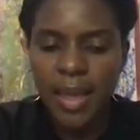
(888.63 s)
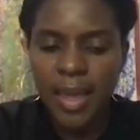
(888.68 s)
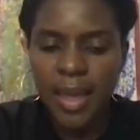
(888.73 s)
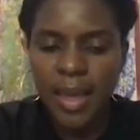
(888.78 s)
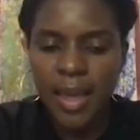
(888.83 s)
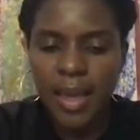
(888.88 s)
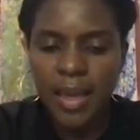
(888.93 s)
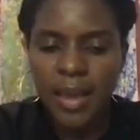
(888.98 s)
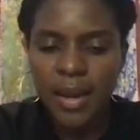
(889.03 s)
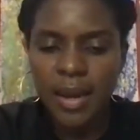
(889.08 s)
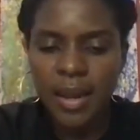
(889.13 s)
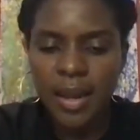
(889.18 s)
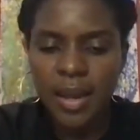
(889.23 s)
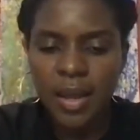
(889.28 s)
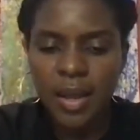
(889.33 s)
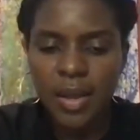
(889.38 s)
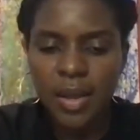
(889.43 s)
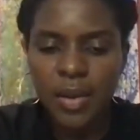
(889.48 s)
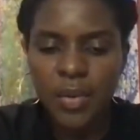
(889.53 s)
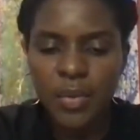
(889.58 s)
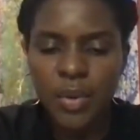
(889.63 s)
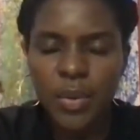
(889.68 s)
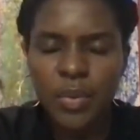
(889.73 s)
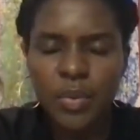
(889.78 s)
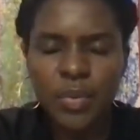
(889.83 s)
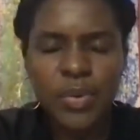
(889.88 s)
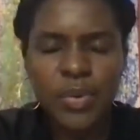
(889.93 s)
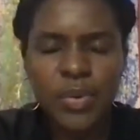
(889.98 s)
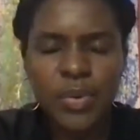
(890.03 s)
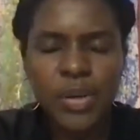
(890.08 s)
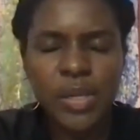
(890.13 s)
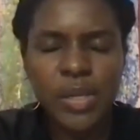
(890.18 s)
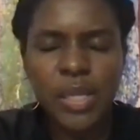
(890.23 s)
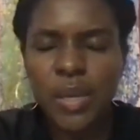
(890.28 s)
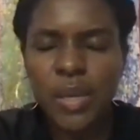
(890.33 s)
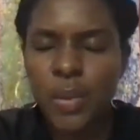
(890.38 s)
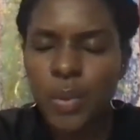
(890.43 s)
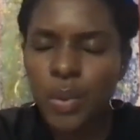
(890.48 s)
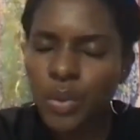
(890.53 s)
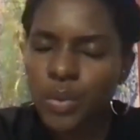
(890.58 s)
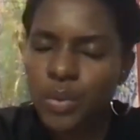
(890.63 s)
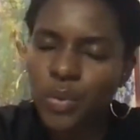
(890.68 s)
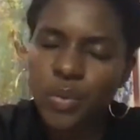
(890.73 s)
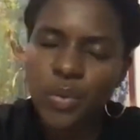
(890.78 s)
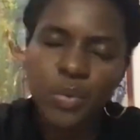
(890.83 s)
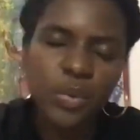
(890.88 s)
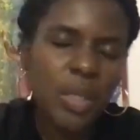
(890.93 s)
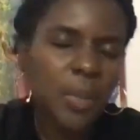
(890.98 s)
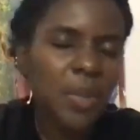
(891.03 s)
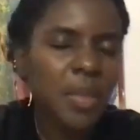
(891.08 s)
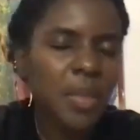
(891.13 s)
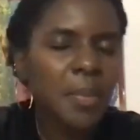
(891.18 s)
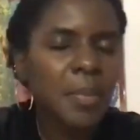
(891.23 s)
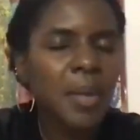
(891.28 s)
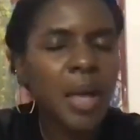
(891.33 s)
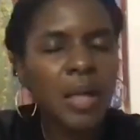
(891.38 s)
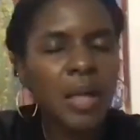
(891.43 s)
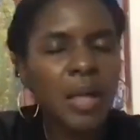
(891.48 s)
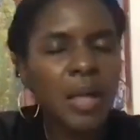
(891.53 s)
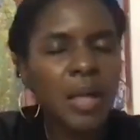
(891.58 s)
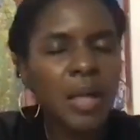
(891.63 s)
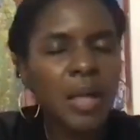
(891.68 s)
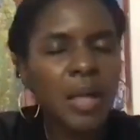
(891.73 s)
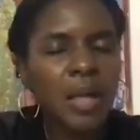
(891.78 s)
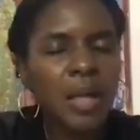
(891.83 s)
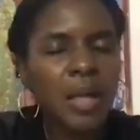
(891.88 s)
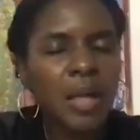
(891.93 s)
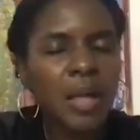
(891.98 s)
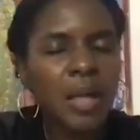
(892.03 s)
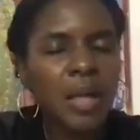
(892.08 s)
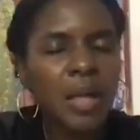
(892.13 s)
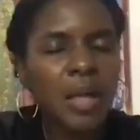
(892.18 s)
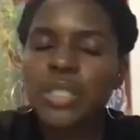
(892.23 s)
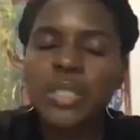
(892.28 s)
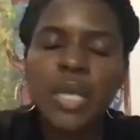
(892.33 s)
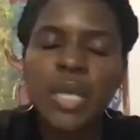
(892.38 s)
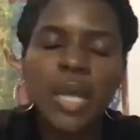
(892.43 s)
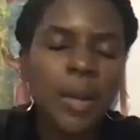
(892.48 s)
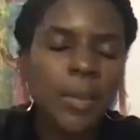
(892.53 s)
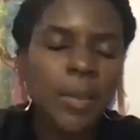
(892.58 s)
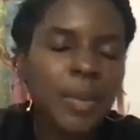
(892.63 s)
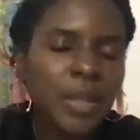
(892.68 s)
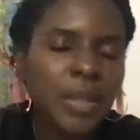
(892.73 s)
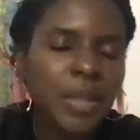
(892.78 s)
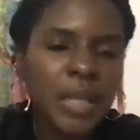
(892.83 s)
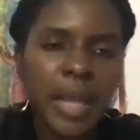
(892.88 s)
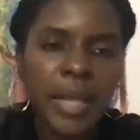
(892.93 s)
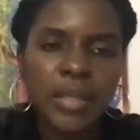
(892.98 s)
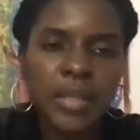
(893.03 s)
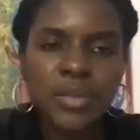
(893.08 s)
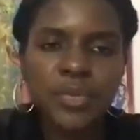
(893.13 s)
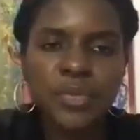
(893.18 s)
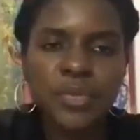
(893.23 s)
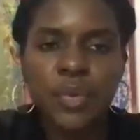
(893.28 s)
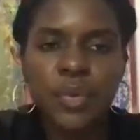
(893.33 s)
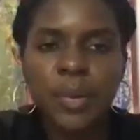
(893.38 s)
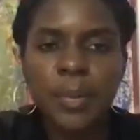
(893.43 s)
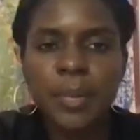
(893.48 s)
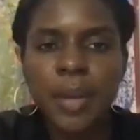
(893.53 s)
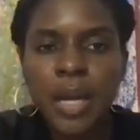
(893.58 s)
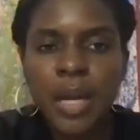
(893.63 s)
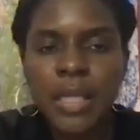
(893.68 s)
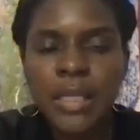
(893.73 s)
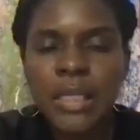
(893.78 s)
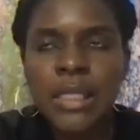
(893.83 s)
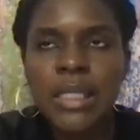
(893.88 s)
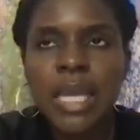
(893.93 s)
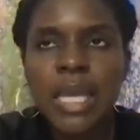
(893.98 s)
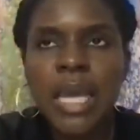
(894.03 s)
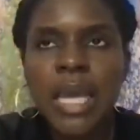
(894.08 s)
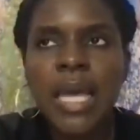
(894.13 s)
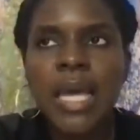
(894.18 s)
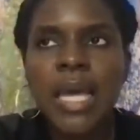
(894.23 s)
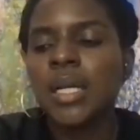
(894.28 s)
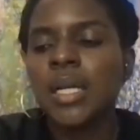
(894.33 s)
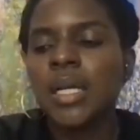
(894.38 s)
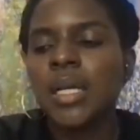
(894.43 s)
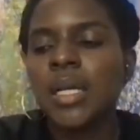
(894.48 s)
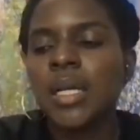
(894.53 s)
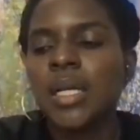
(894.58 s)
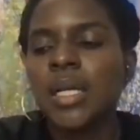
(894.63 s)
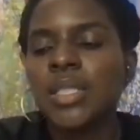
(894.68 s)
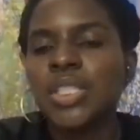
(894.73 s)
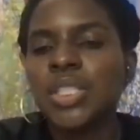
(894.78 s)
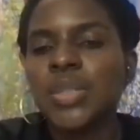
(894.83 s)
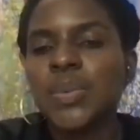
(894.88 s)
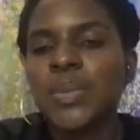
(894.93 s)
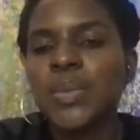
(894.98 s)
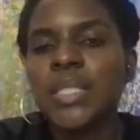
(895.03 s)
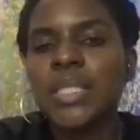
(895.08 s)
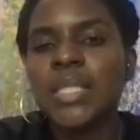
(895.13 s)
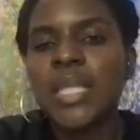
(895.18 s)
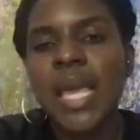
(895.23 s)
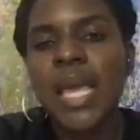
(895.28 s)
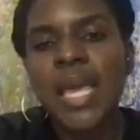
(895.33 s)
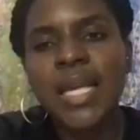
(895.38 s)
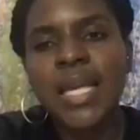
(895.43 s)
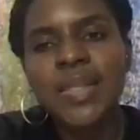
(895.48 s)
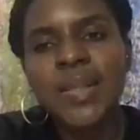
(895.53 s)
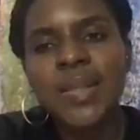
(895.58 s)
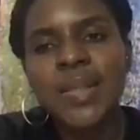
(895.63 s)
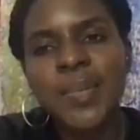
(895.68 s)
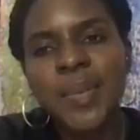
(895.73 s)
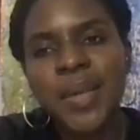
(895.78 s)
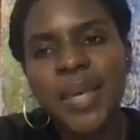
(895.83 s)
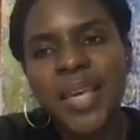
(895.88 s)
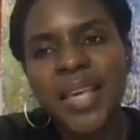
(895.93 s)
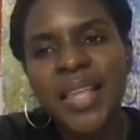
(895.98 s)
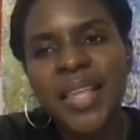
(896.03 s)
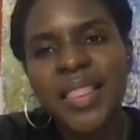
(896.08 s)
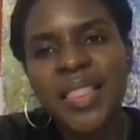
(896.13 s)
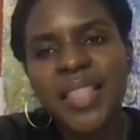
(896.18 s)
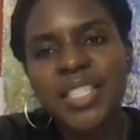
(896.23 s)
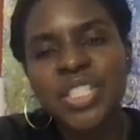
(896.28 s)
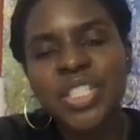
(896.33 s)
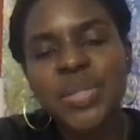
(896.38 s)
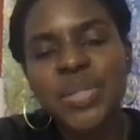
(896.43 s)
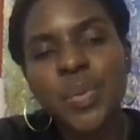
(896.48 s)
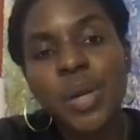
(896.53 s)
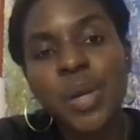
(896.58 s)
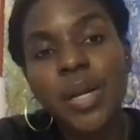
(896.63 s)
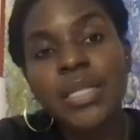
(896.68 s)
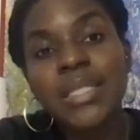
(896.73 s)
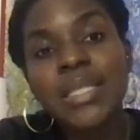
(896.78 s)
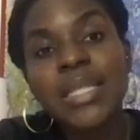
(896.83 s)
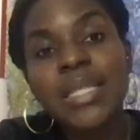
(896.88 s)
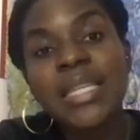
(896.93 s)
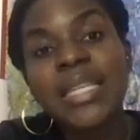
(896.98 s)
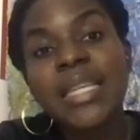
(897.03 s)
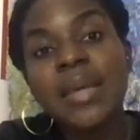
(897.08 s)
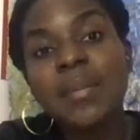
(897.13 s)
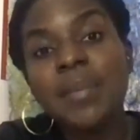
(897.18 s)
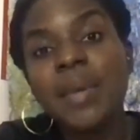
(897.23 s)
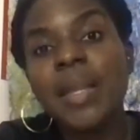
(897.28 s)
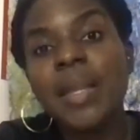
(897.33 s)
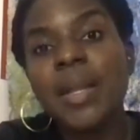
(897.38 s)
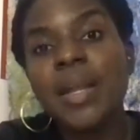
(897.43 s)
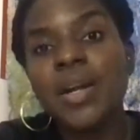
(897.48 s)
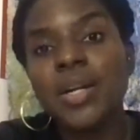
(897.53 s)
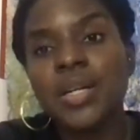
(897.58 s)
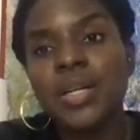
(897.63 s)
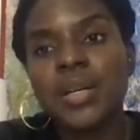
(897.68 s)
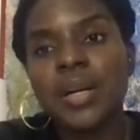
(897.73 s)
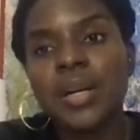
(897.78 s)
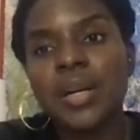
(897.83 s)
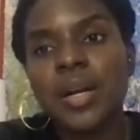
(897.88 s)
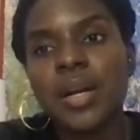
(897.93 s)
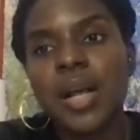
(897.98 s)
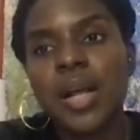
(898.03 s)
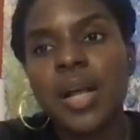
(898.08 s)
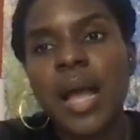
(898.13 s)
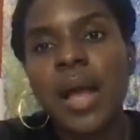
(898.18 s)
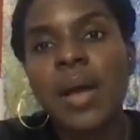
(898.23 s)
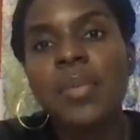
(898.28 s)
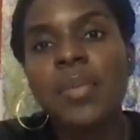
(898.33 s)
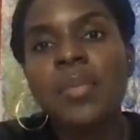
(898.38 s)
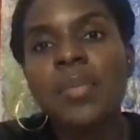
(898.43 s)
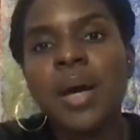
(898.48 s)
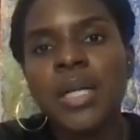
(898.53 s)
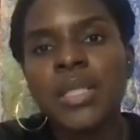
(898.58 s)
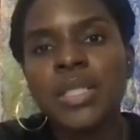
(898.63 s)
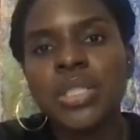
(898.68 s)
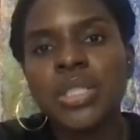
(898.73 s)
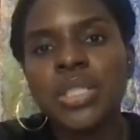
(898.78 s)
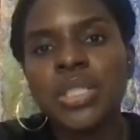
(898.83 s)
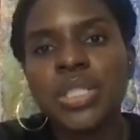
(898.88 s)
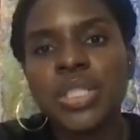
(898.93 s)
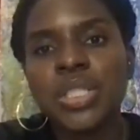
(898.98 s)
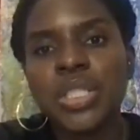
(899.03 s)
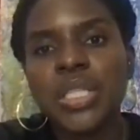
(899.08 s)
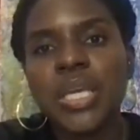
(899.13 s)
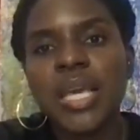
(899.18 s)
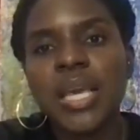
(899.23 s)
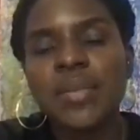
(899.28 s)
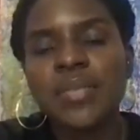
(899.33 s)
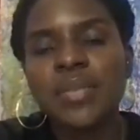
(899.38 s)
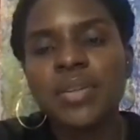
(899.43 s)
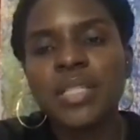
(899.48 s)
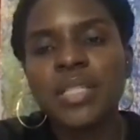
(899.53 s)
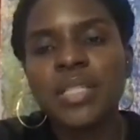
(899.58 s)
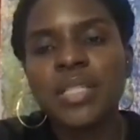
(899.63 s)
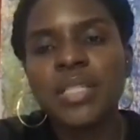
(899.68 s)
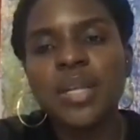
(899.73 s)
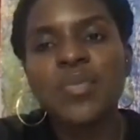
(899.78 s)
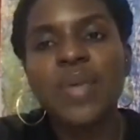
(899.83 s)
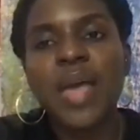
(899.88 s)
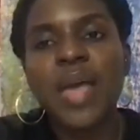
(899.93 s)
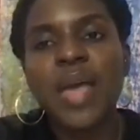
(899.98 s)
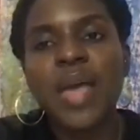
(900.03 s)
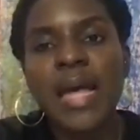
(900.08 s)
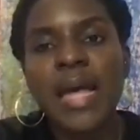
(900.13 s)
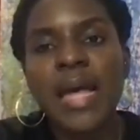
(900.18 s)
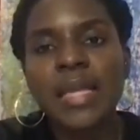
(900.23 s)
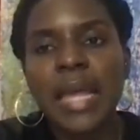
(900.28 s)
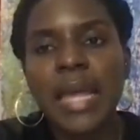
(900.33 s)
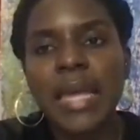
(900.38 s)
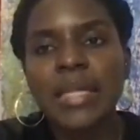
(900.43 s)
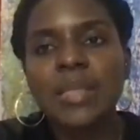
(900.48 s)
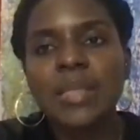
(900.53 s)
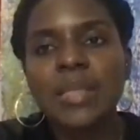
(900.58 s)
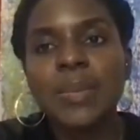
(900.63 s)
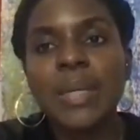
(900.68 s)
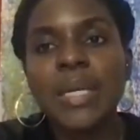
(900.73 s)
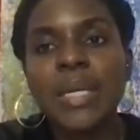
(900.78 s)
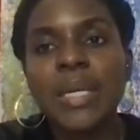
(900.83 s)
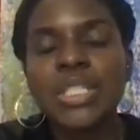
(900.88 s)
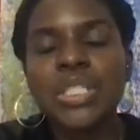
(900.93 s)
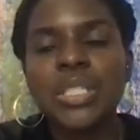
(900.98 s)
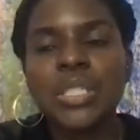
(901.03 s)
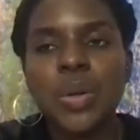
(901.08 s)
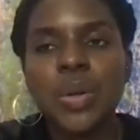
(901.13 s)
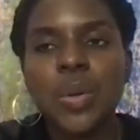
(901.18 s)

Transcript: And we were really going through some of the milestones, how far she's come in the last 4 months. She was saying to me that she wanted to limit her how much she gave herself accolades because she